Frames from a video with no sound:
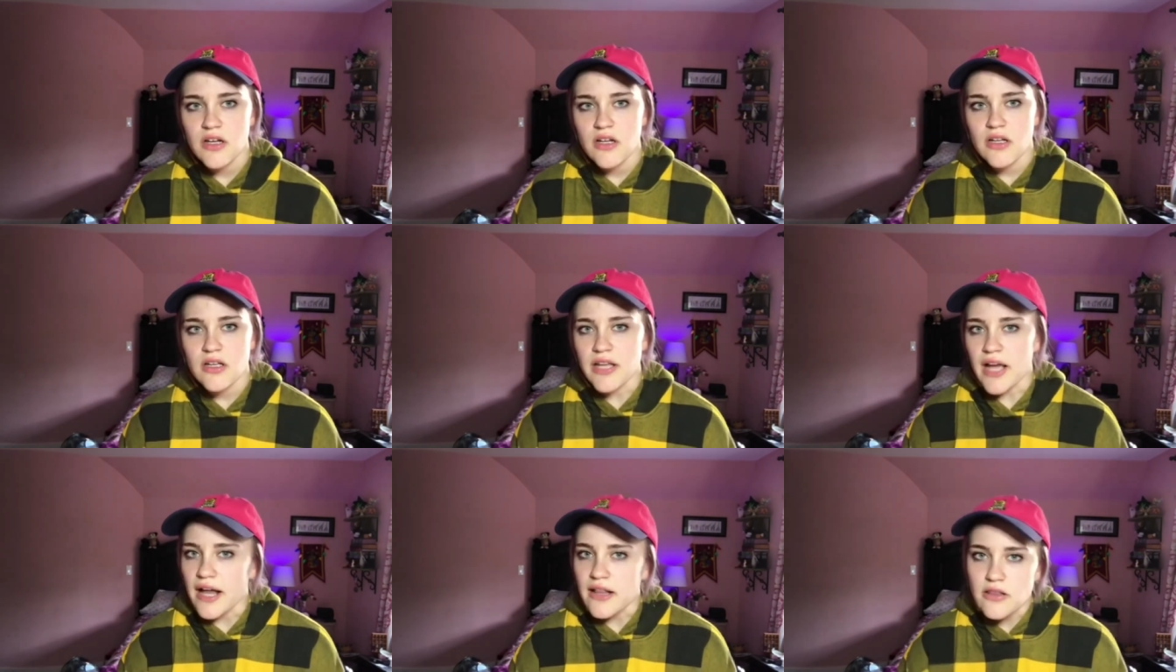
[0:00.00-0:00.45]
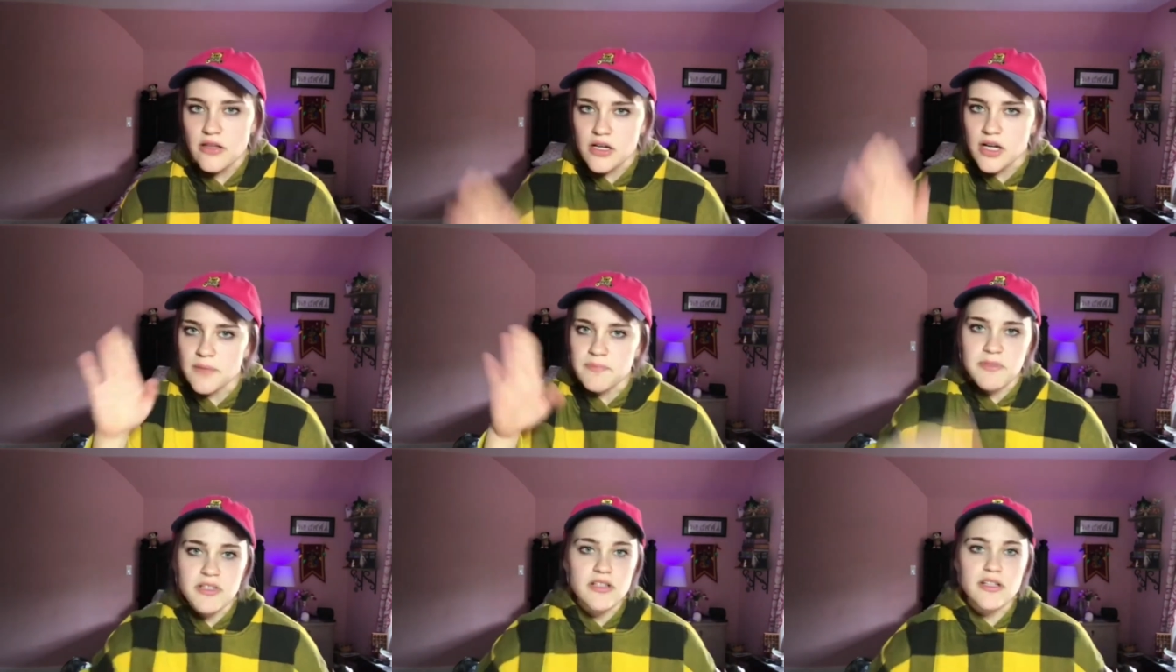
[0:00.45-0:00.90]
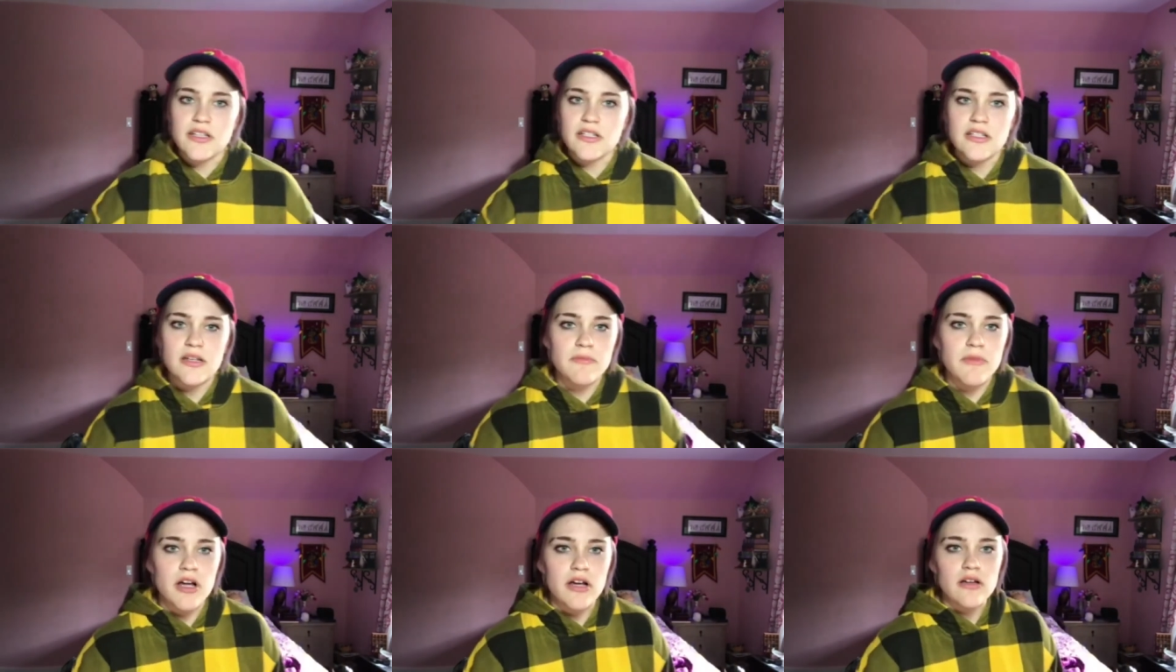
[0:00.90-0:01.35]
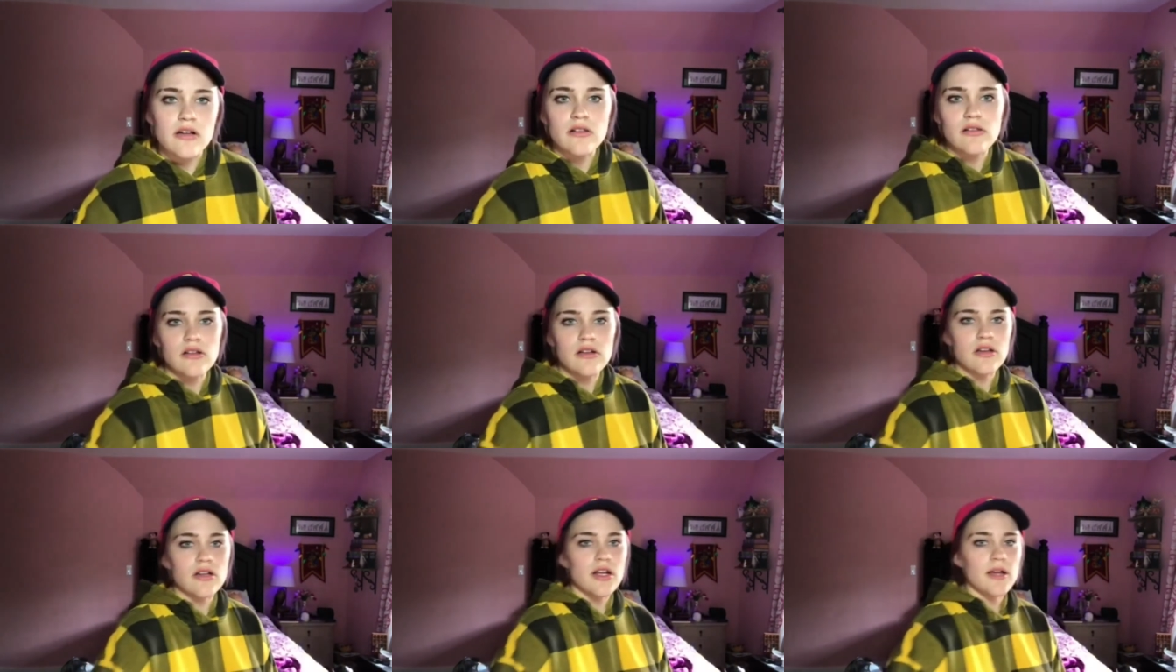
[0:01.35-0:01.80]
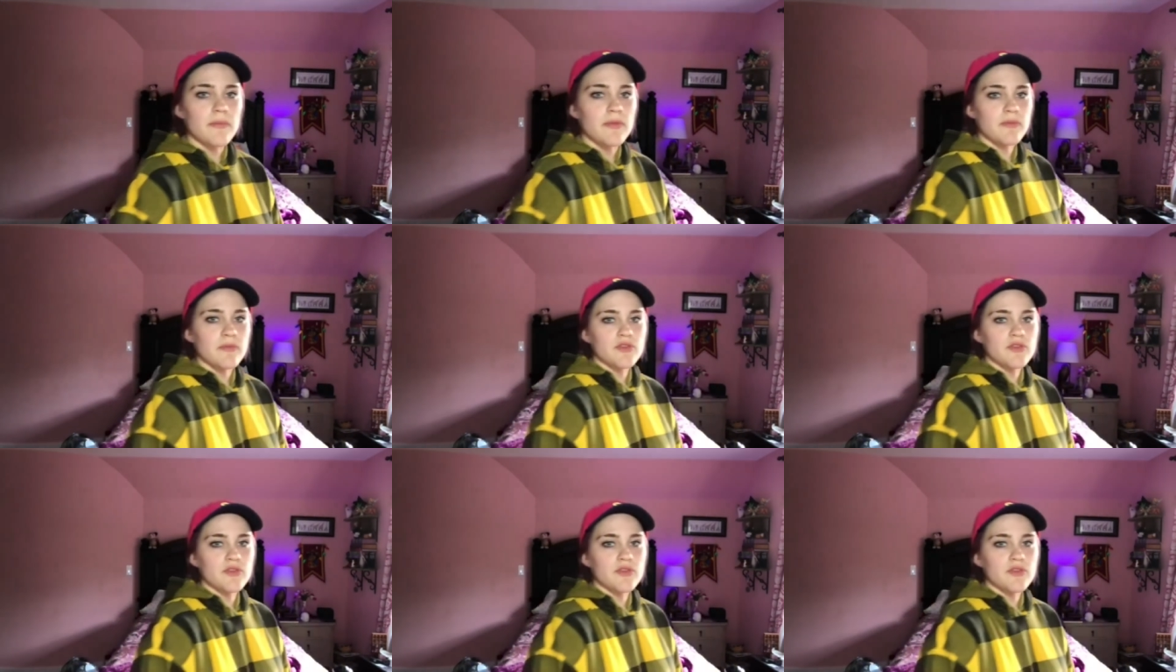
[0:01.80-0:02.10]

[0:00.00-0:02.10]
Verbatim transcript: yeah, look up the list. I'm not gonna look it up, I'm